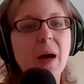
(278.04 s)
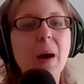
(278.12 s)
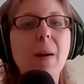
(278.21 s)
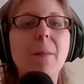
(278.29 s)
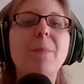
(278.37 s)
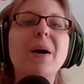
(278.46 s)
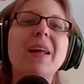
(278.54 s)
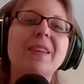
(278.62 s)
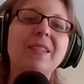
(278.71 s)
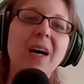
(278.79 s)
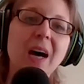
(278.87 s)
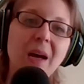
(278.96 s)
But at the
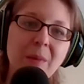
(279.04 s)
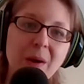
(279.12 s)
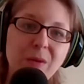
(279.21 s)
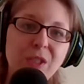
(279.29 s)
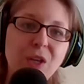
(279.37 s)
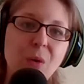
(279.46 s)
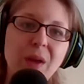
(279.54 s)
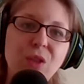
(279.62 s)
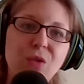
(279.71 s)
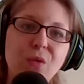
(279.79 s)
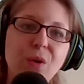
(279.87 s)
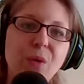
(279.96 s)
time I was going
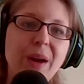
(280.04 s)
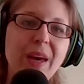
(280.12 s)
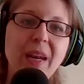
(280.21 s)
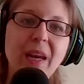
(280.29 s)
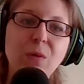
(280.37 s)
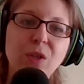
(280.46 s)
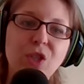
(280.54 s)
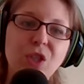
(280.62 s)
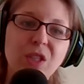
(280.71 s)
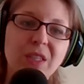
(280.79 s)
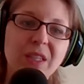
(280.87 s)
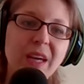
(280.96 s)
through it, it was
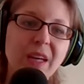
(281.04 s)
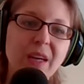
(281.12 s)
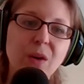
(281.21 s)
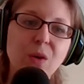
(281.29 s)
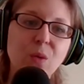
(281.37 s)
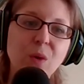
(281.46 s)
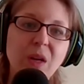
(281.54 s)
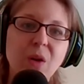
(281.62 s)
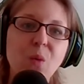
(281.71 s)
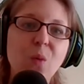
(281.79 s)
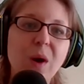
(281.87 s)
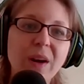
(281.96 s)
just like,
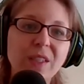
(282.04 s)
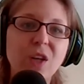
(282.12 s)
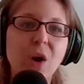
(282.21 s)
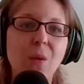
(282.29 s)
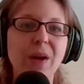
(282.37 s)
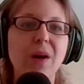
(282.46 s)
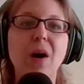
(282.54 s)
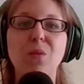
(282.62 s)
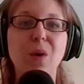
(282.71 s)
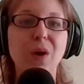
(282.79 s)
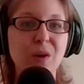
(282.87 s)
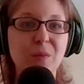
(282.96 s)
what is going on?
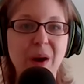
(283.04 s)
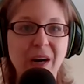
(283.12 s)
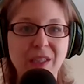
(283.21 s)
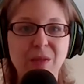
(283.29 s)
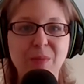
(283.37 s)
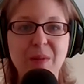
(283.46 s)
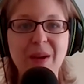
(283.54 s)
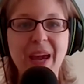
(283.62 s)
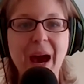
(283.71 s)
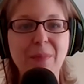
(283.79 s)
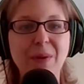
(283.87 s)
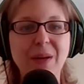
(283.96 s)
What could possibly be
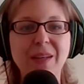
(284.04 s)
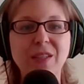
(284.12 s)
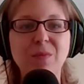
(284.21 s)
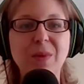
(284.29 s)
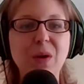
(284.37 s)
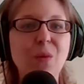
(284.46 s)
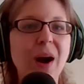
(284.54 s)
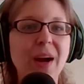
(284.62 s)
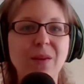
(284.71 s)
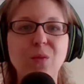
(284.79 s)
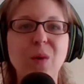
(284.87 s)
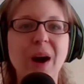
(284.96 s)
happening to me?
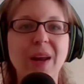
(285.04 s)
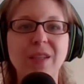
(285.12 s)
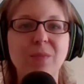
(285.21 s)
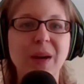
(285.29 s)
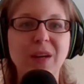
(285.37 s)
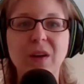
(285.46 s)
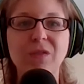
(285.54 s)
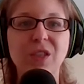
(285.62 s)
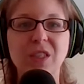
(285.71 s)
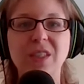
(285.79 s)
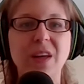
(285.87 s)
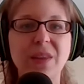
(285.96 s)
Why does my nerve
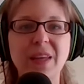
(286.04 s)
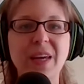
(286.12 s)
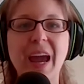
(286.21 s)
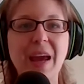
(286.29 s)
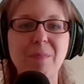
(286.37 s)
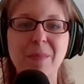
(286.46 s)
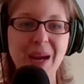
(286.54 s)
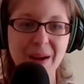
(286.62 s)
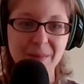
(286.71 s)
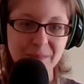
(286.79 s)
just suddenly hate me?